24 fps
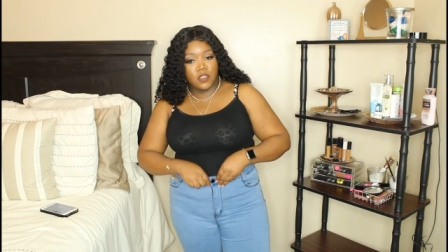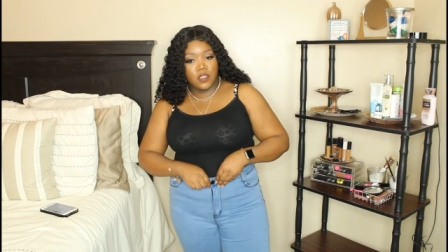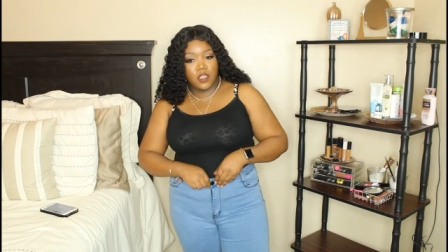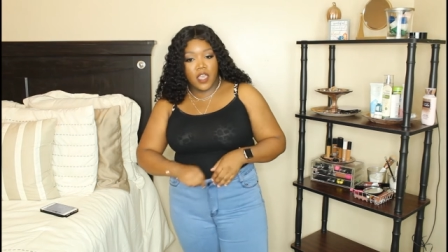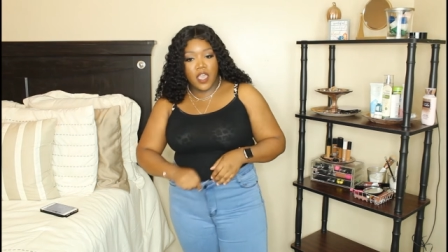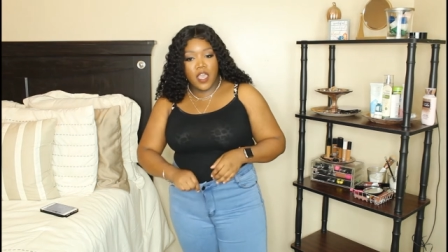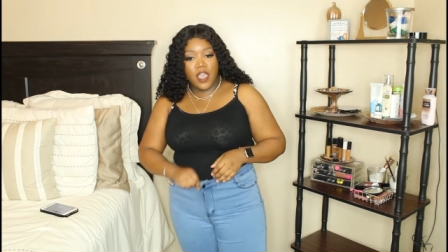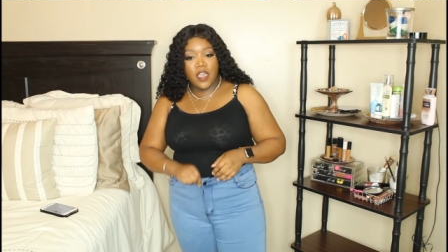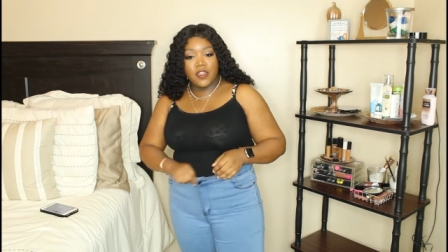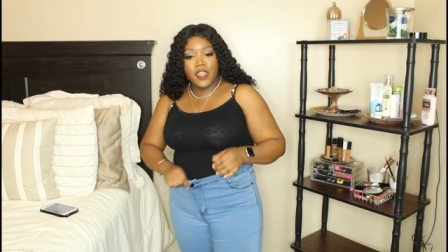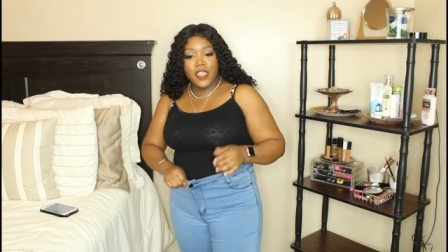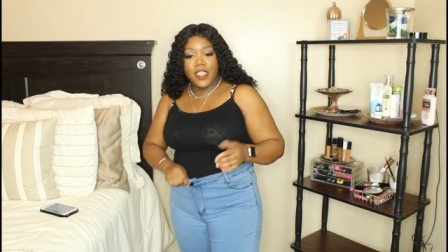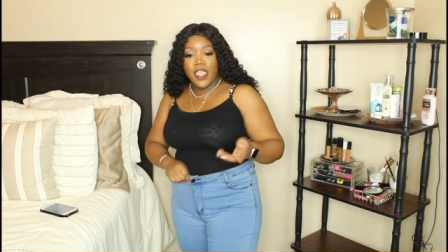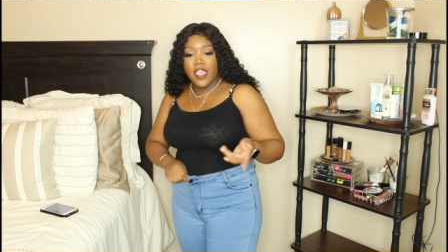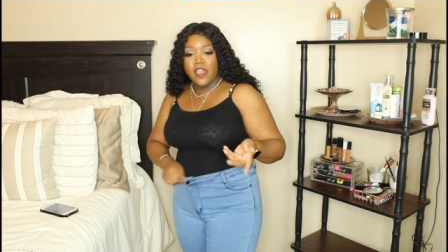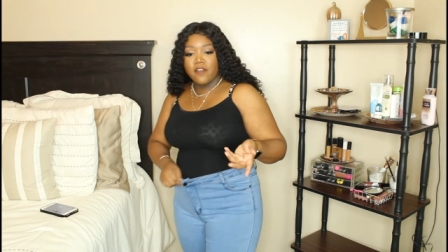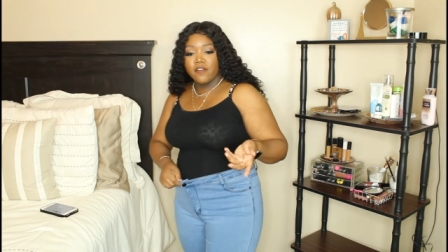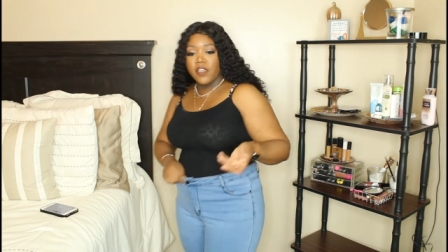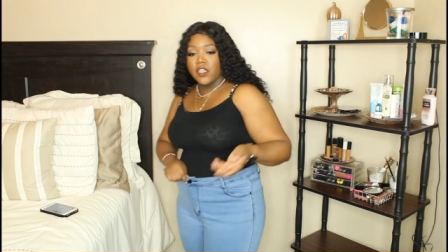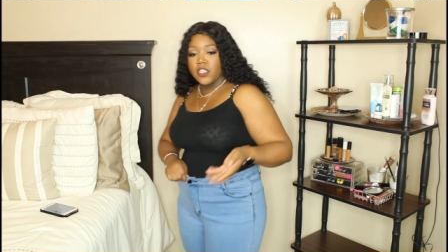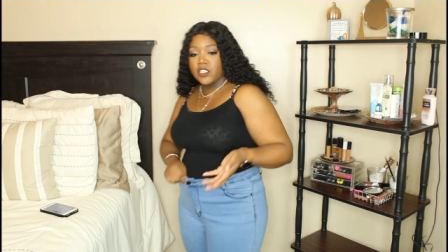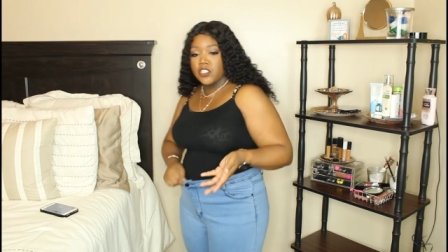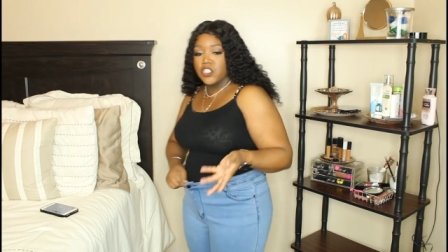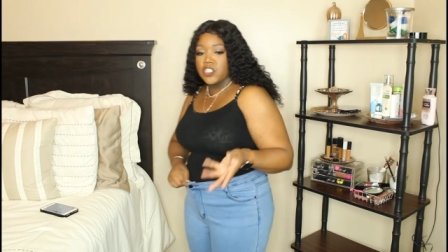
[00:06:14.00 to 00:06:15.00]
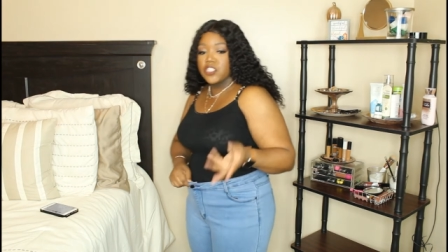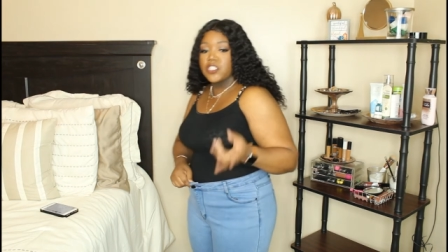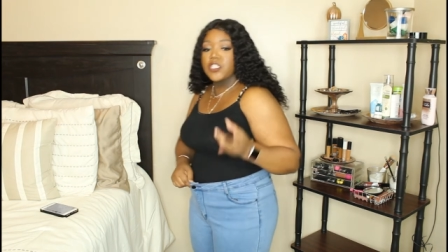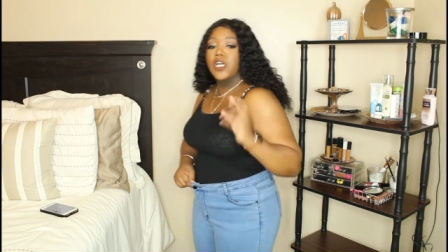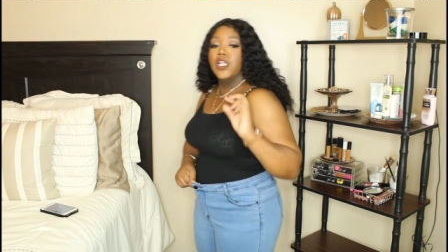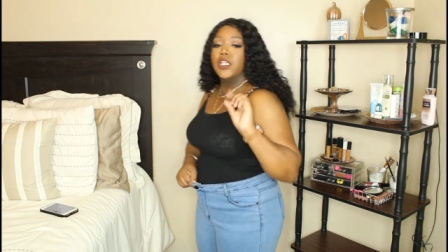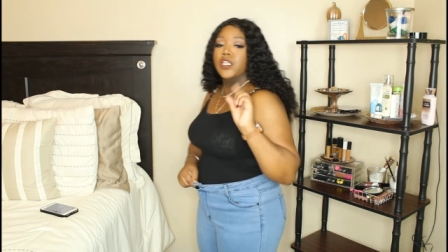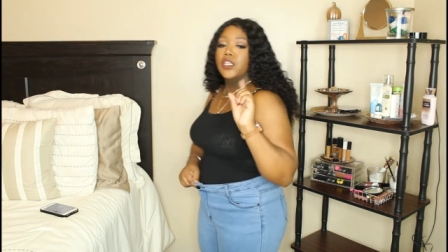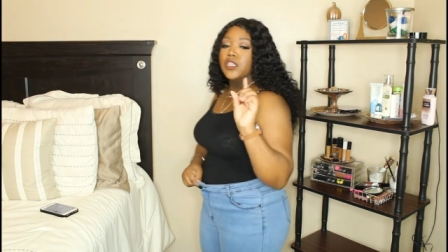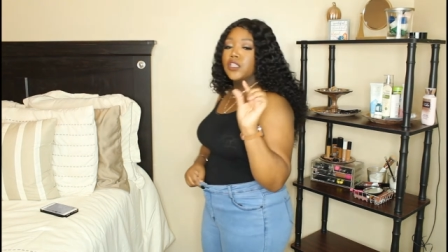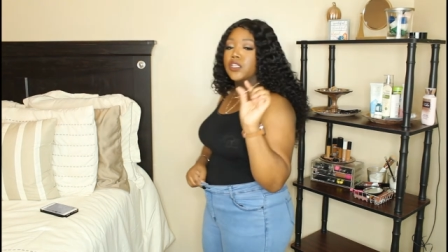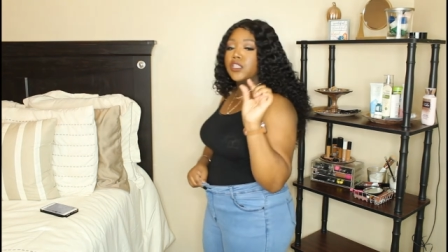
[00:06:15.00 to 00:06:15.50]
I like have like just a
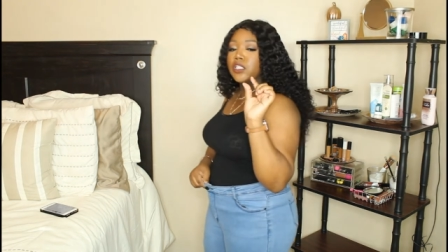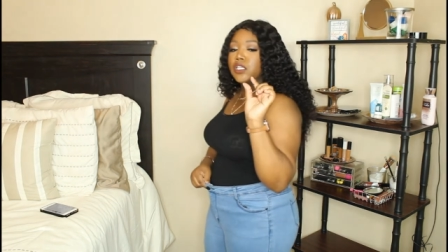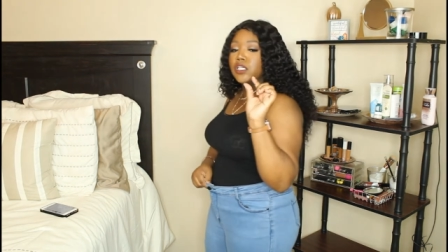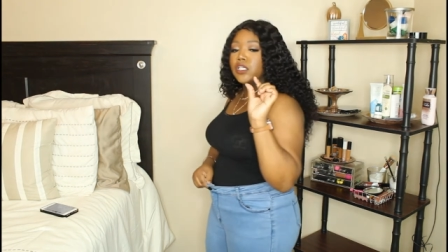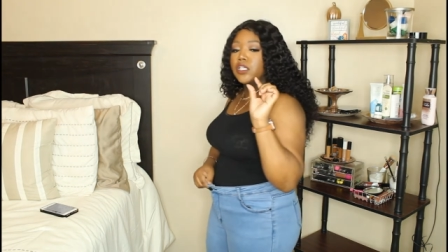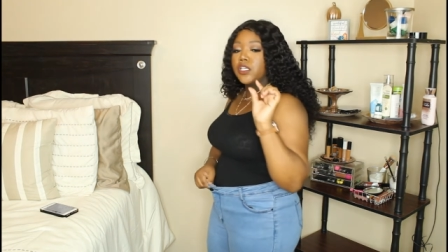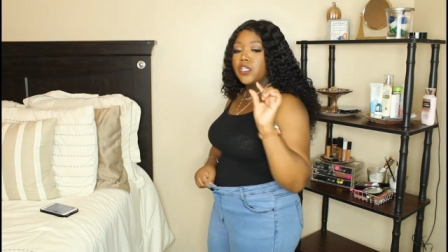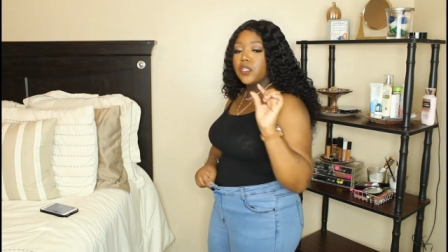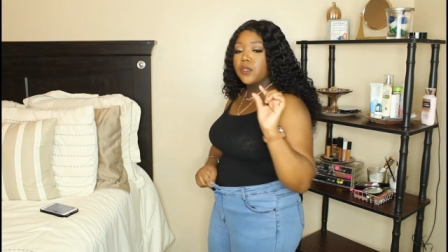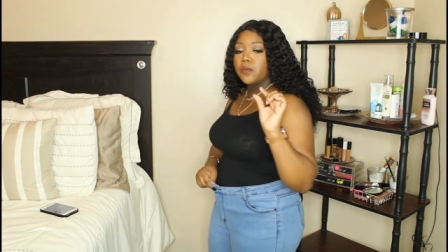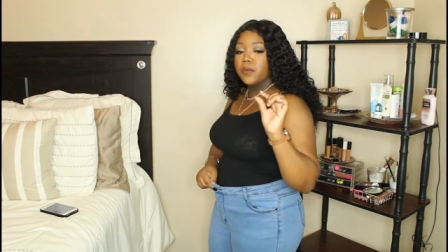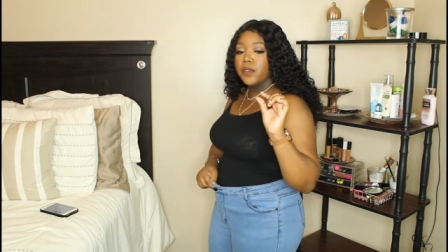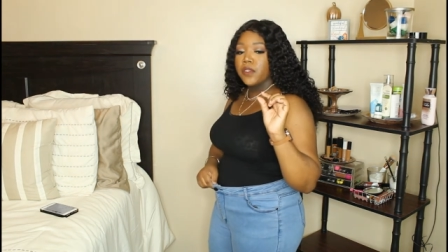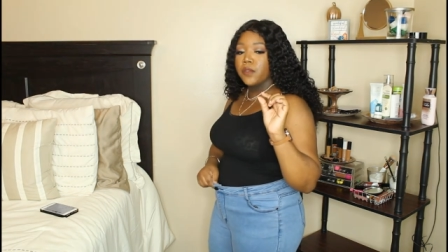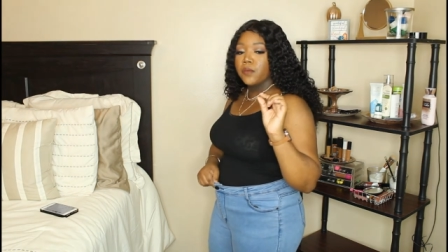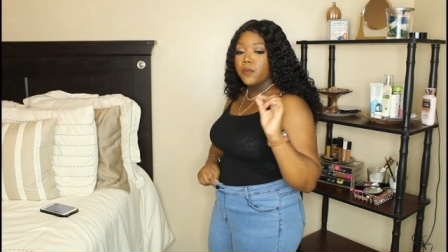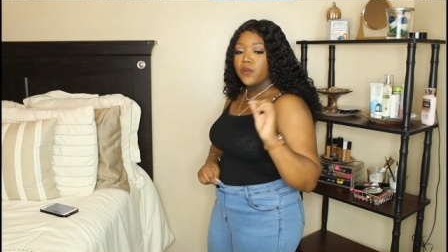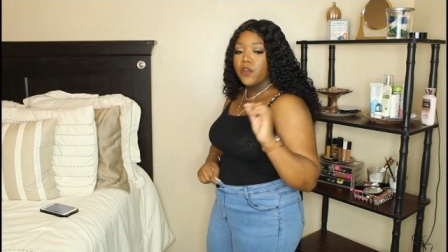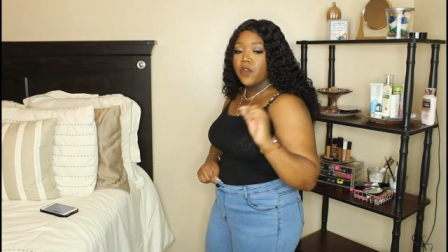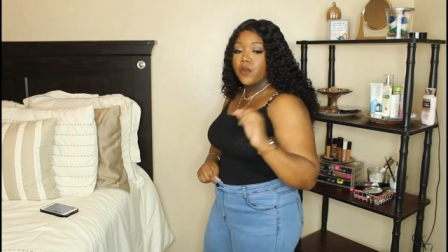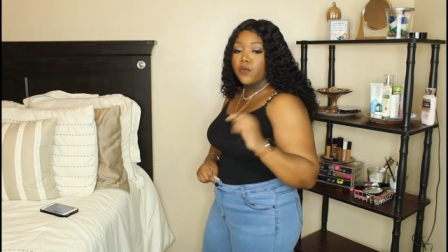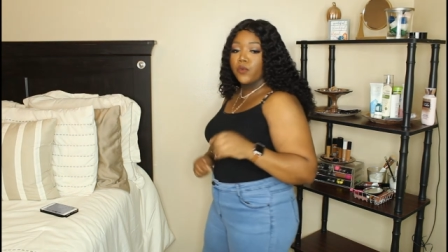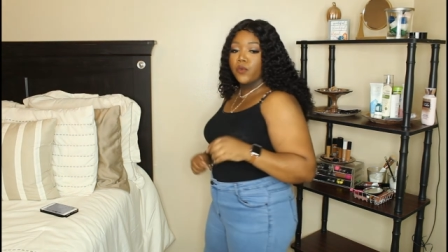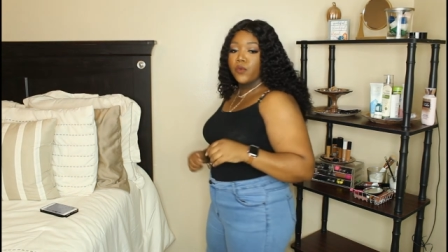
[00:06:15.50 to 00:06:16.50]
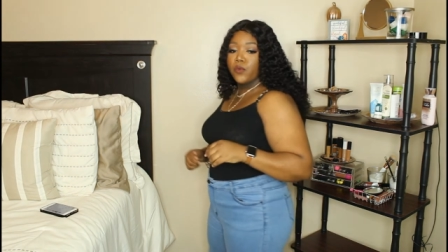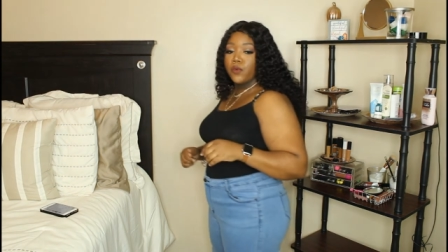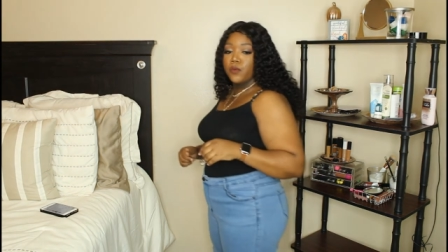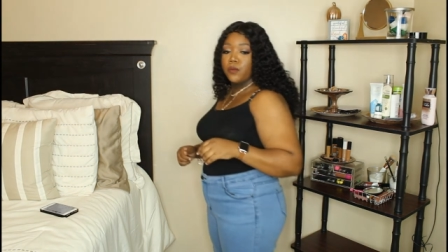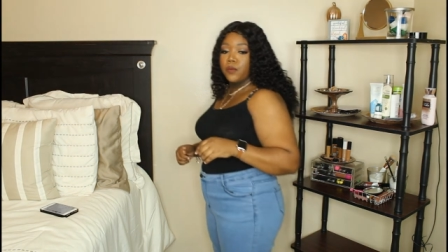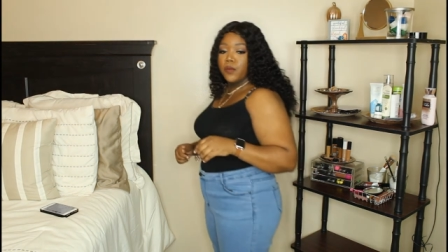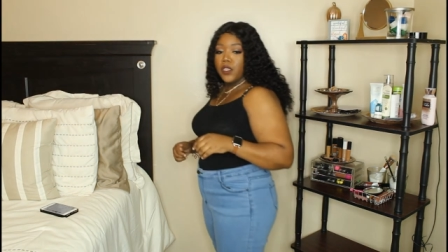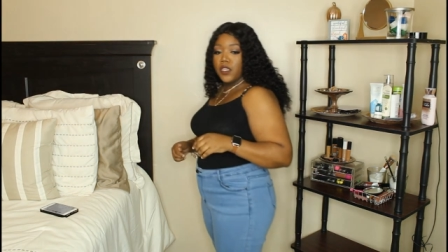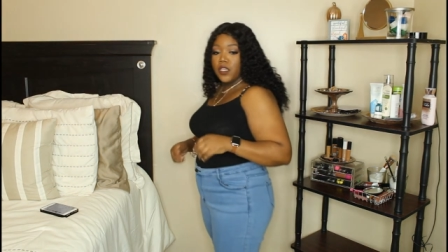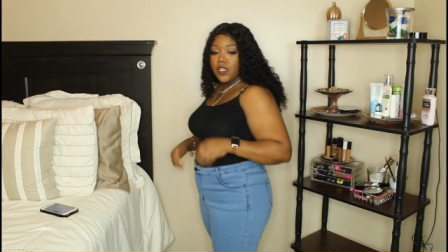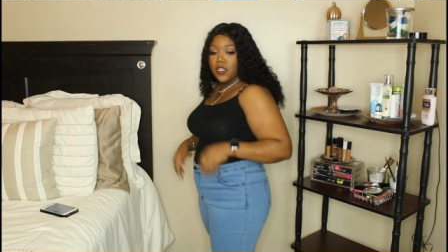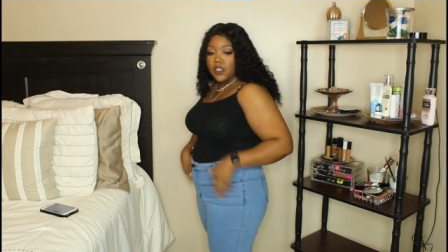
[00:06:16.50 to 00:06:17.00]
little bit more
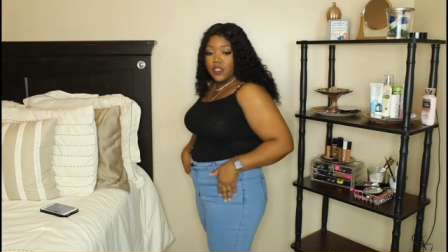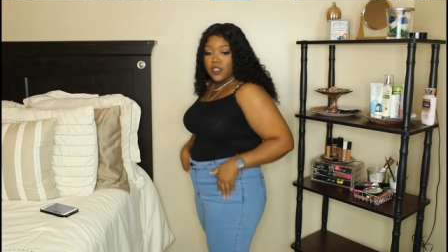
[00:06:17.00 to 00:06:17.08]
room,